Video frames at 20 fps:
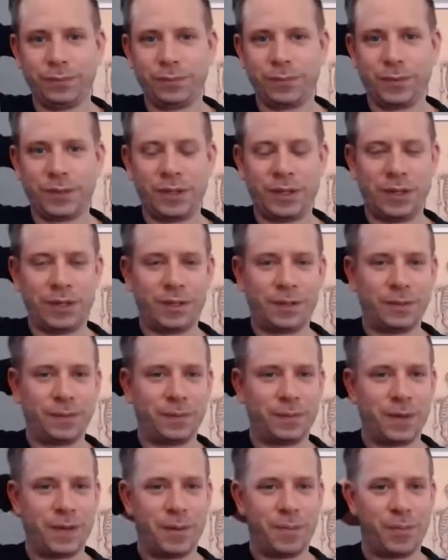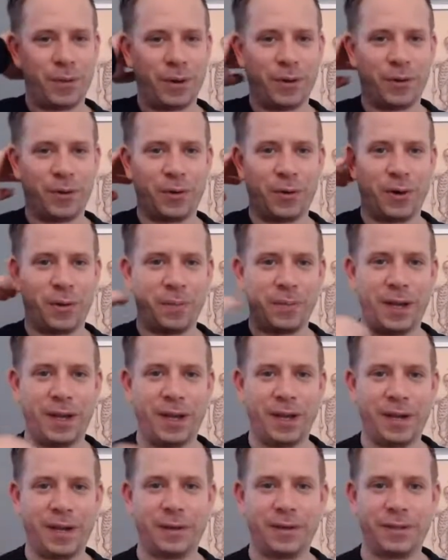Good. And then bring your arm
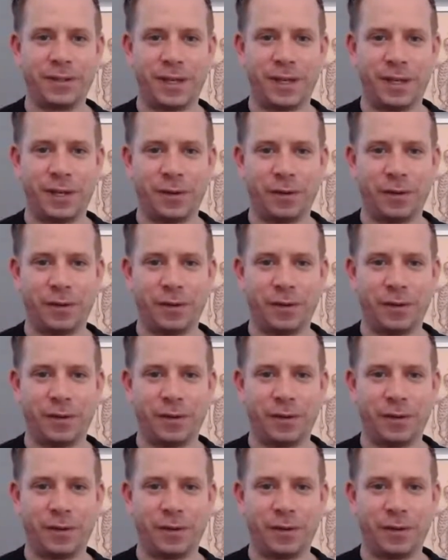down and take a